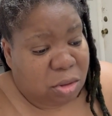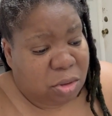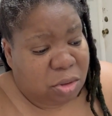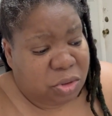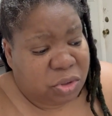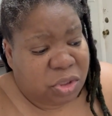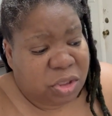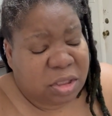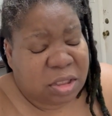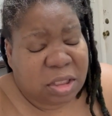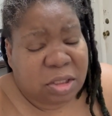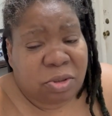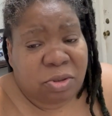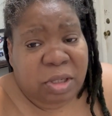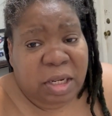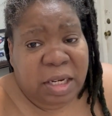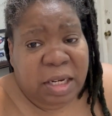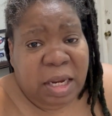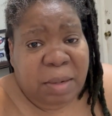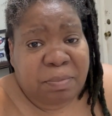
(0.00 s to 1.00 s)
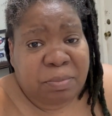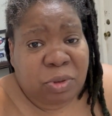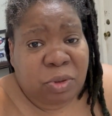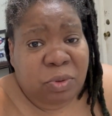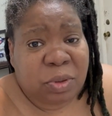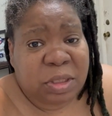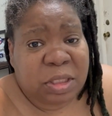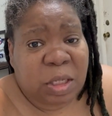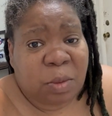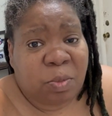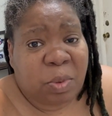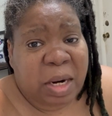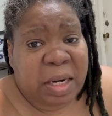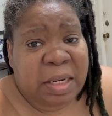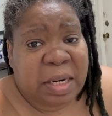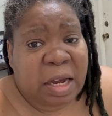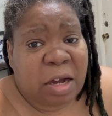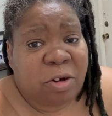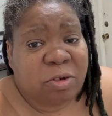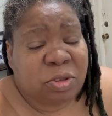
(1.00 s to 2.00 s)
She said, okay, I'm doing something right
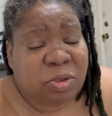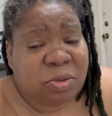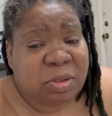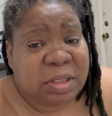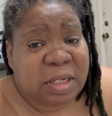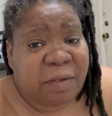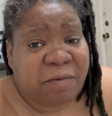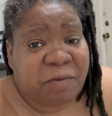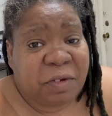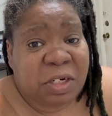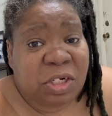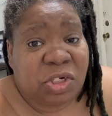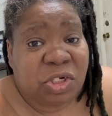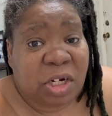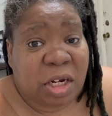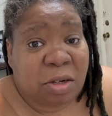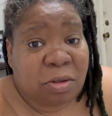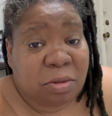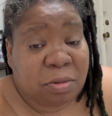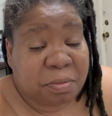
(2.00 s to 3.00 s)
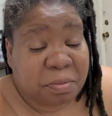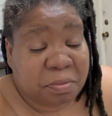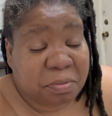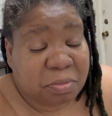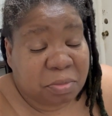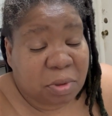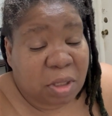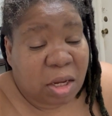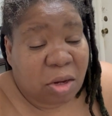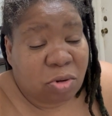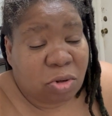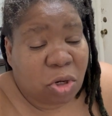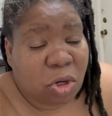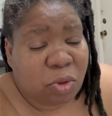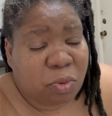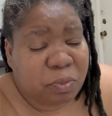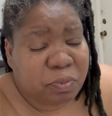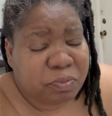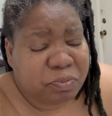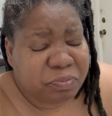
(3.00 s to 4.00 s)
now. As soon as I finish, I'll
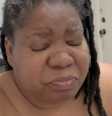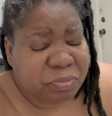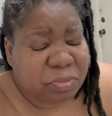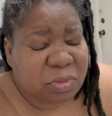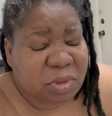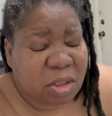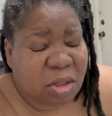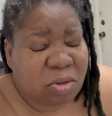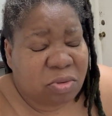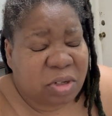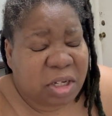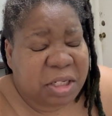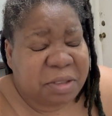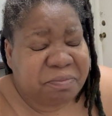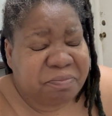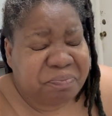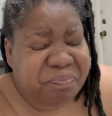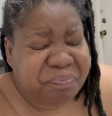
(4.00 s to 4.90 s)
go. Okay.